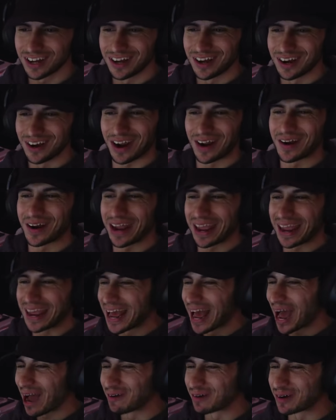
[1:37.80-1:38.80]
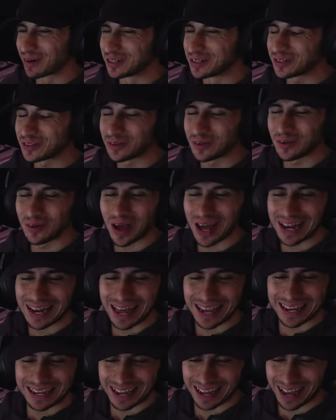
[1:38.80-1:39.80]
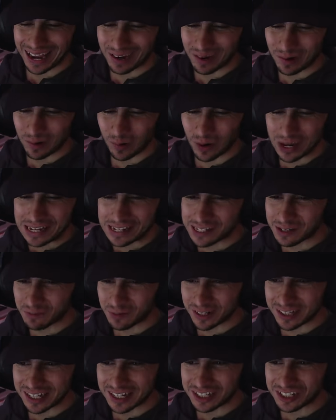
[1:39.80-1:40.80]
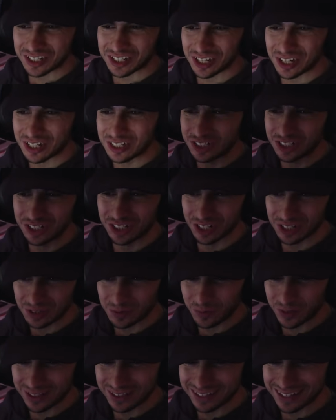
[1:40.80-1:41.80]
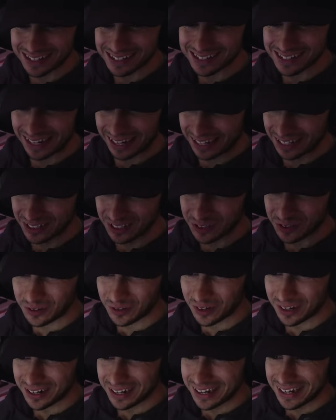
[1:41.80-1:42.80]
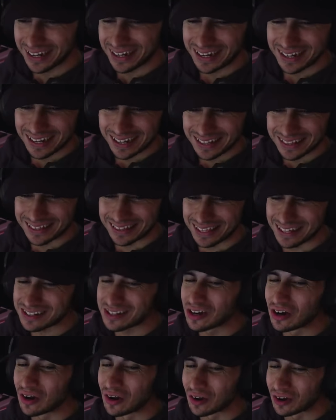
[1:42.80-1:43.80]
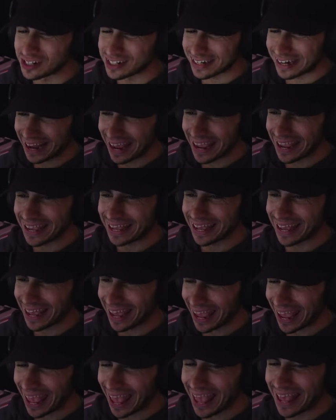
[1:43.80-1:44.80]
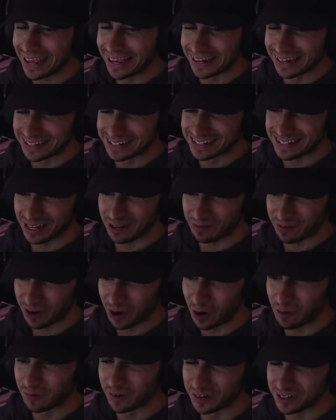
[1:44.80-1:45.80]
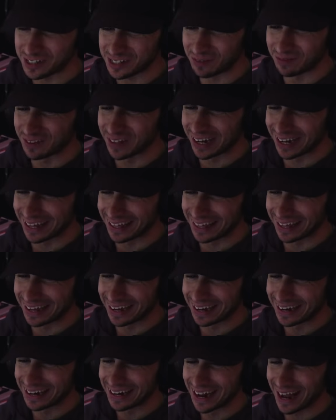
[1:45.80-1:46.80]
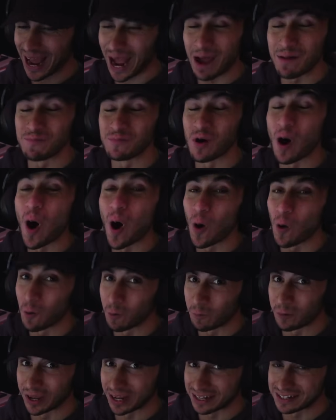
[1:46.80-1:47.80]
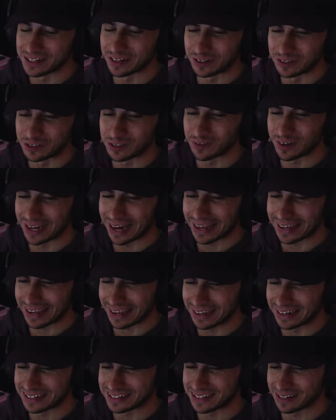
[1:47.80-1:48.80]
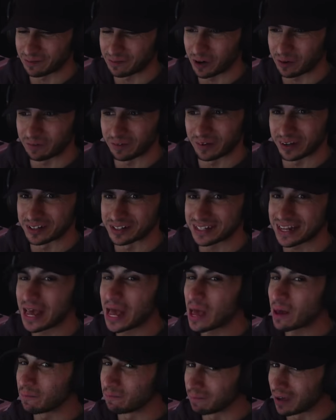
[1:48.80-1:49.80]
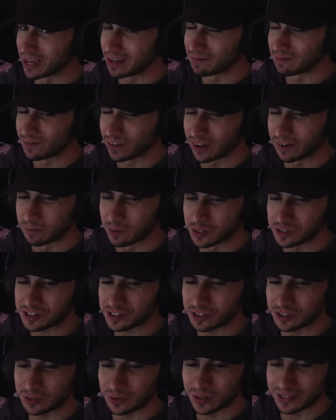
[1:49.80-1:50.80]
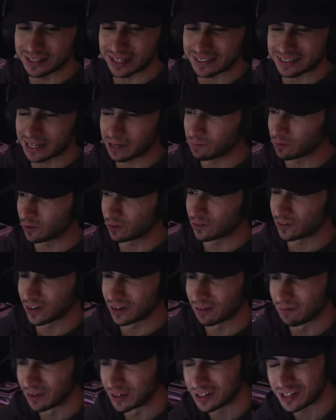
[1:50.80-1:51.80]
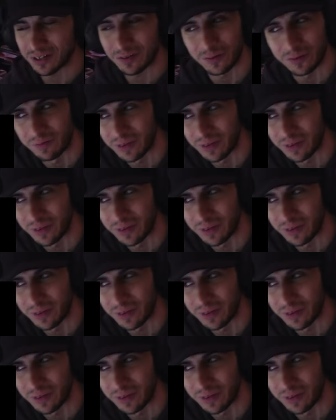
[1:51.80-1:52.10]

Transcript: okay, I'm going to do like a crazy prediction just with this intro. This looks like 80s hip hop or something like that. I'm hoping it's going to be like 80s hip hop, because Babymonster doing that type of music would